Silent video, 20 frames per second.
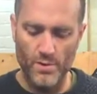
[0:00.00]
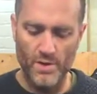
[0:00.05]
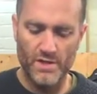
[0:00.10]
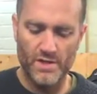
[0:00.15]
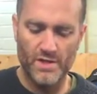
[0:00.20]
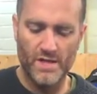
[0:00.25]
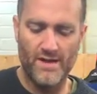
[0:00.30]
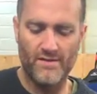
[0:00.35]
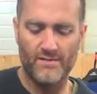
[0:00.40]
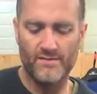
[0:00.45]

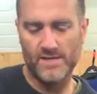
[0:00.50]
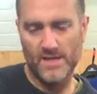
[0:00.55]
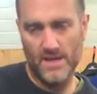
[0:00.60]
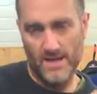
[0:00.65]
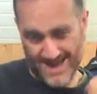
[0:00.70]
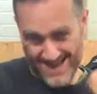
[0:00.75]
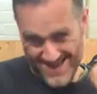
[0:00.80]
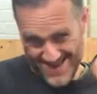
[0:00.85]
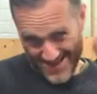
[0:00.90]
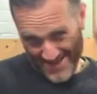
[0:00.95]
because you're having to
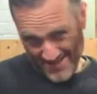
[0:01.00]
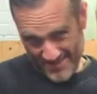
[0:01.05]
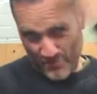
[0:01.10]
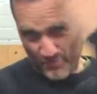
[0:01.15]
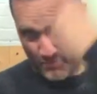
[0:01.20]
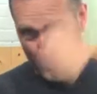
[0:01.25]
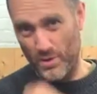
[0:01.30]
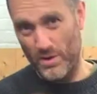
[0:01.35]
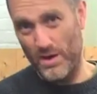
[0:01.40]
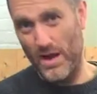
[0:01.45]

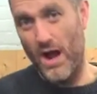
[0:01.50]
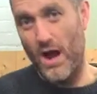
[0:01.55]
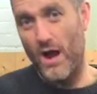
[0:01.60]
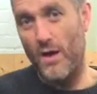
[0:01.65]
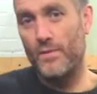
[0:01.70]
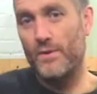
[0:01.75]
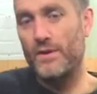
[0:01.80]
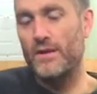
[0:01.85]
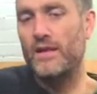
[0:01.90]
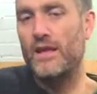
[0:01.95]
sort of pull it
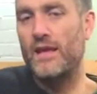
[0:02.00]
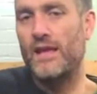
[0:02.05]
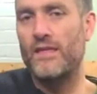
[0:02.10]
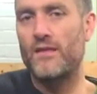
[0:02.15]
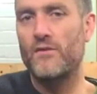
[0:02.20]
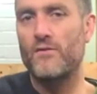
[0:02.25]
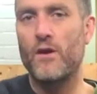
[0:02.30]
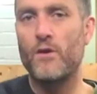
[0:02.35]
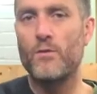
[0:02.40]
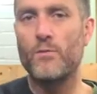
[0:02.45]
up and they get
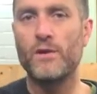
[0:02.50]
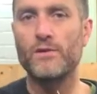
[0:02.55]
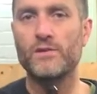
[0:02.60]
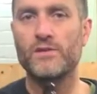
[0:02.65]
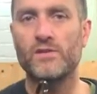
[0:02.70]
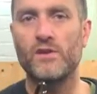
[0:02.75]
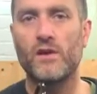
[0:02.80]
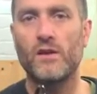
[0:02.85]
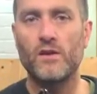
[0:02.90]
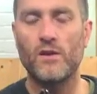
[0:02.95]
their elbows
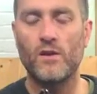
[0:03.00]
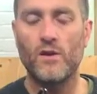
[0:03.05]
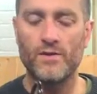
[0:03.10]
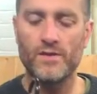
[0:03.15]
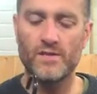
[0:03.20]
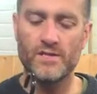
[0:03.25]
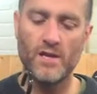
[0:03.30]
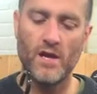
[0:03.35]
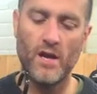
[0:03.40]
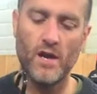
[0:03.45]
stuck a lot of
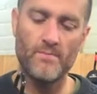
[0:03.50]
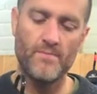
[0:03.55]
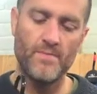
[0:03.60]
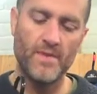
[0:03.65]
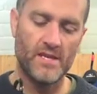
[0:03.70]
the time,